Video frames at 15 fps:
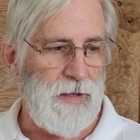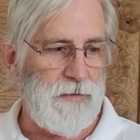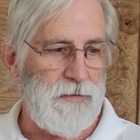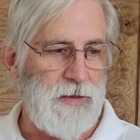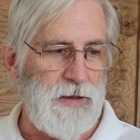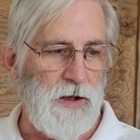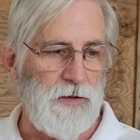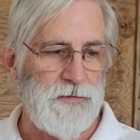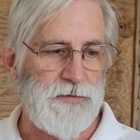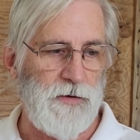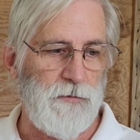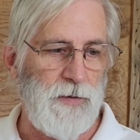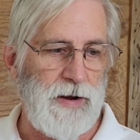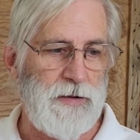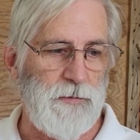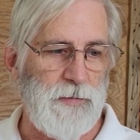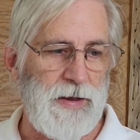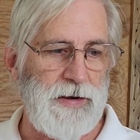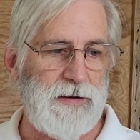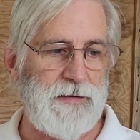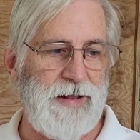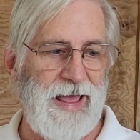He also
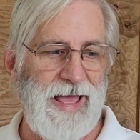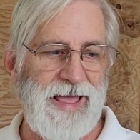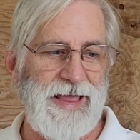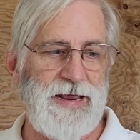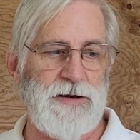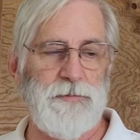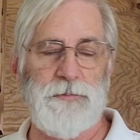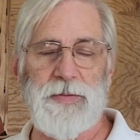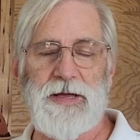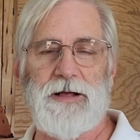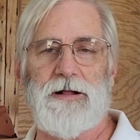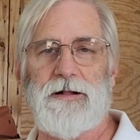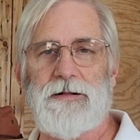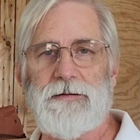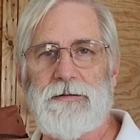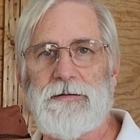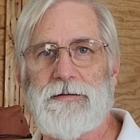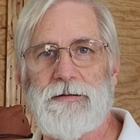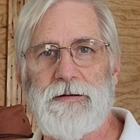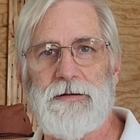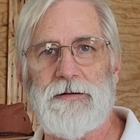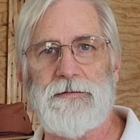recommended 8 mil
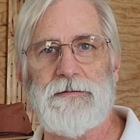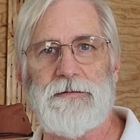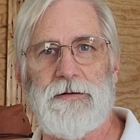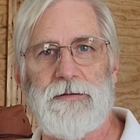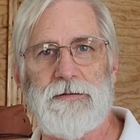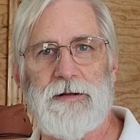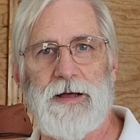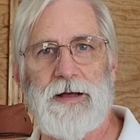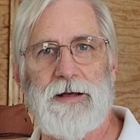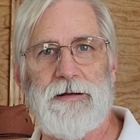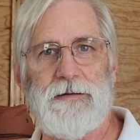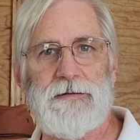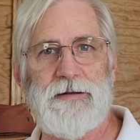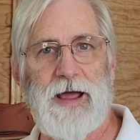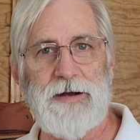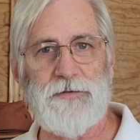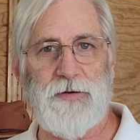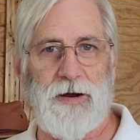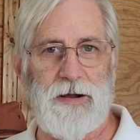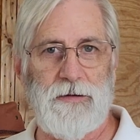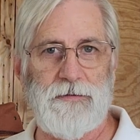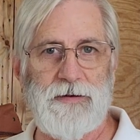
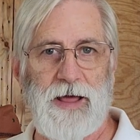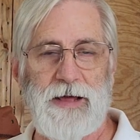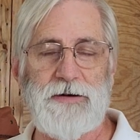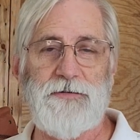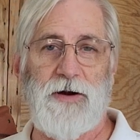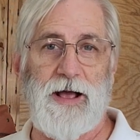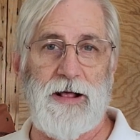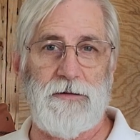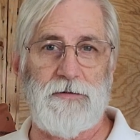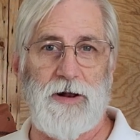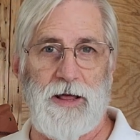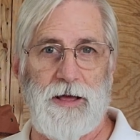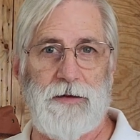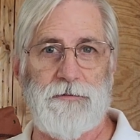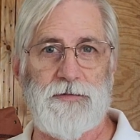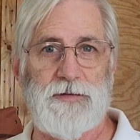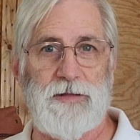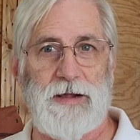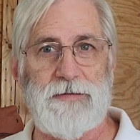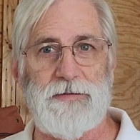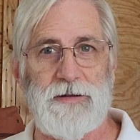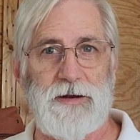nitrile gloves.
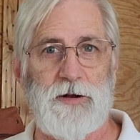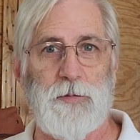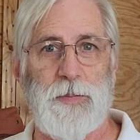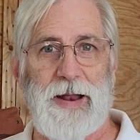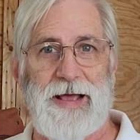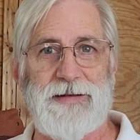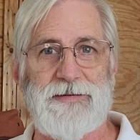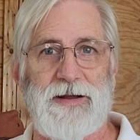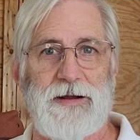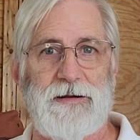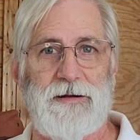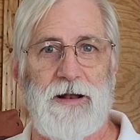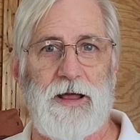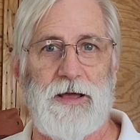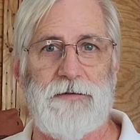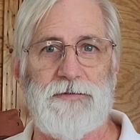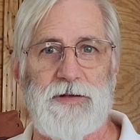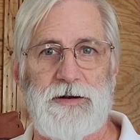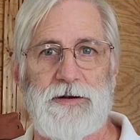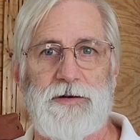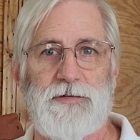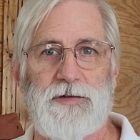That's the little plastic gloves
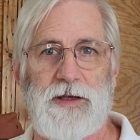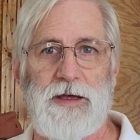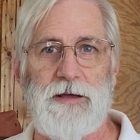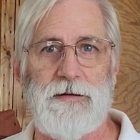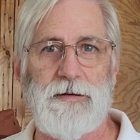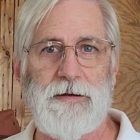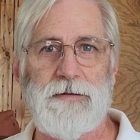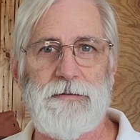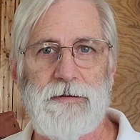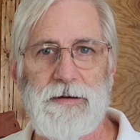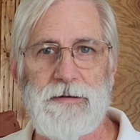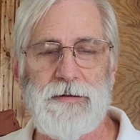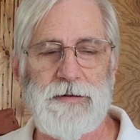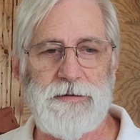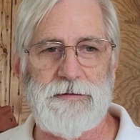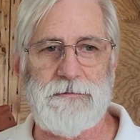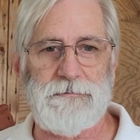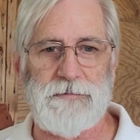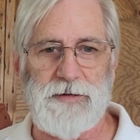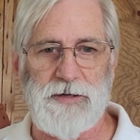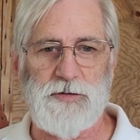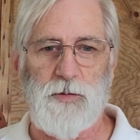that you see
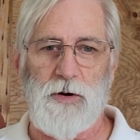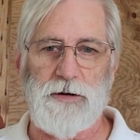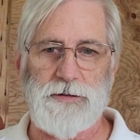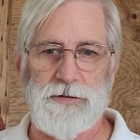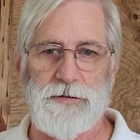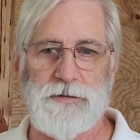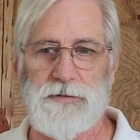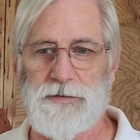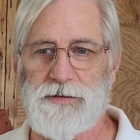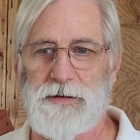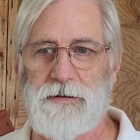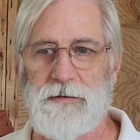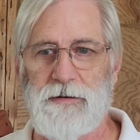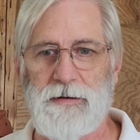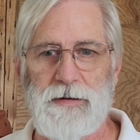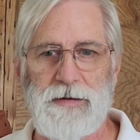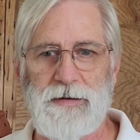dishwashers and